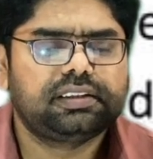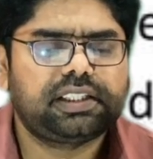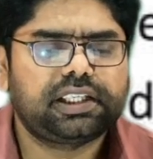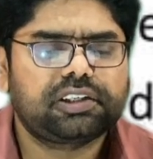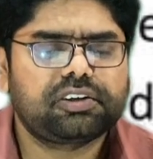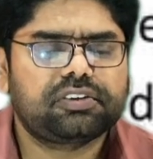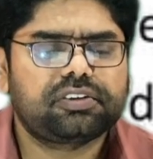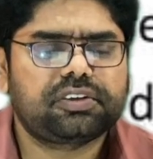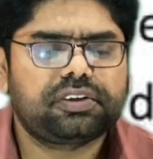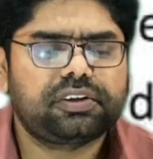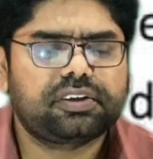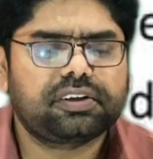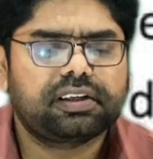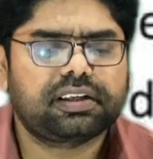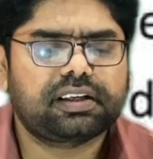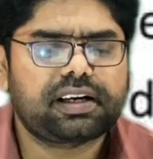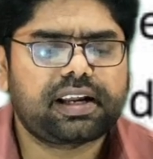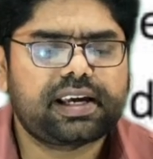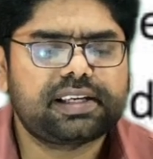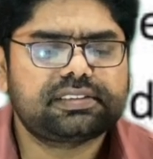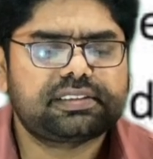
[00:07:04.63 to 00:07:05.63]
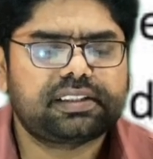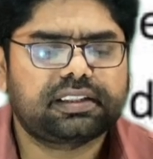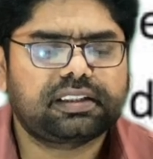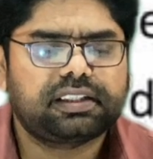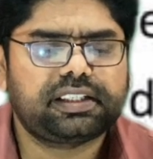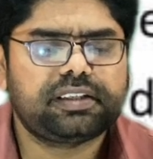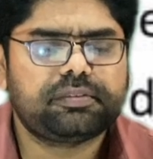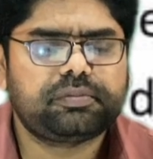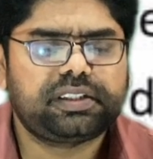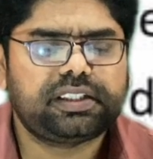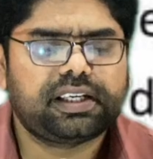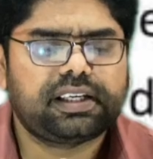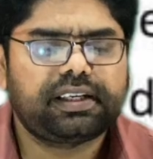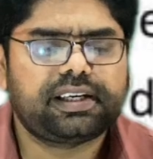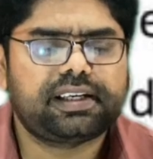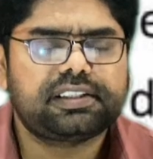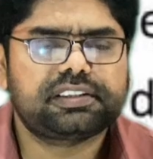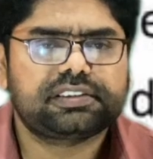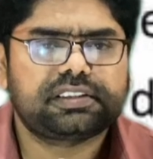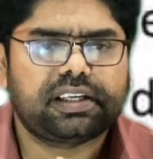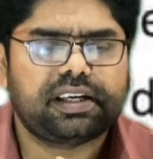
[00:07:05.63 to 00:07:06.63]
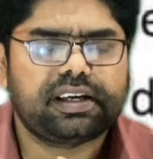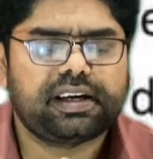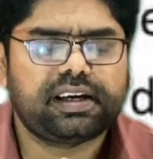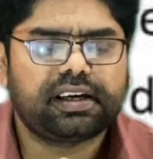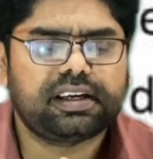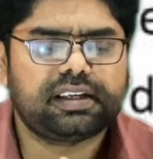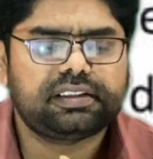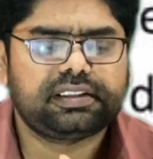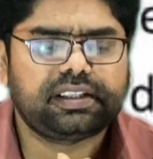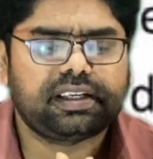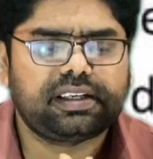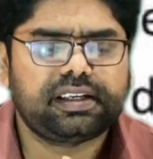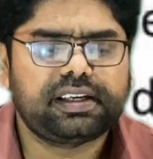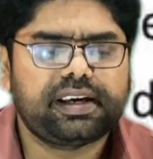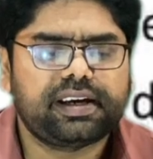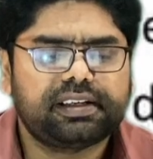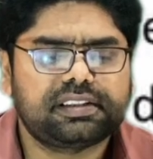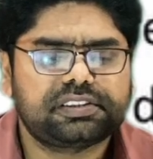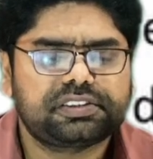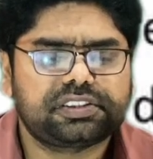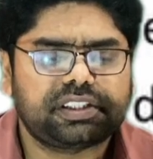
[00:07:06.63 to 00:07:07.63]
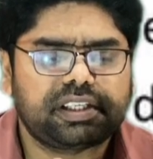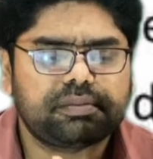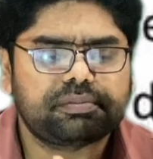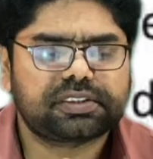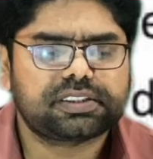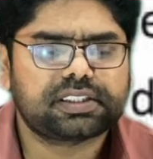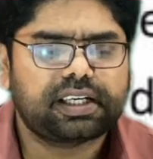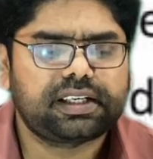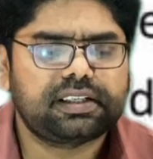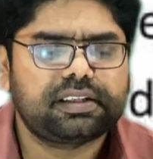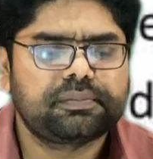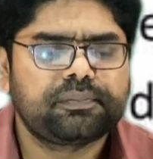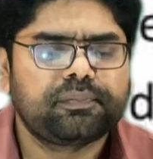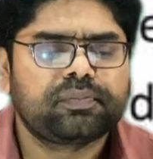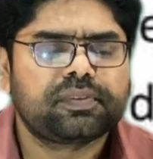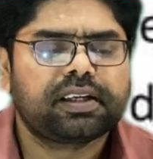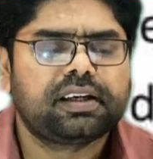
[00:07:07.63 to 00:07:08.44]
They recognize and cleave DNA at same site.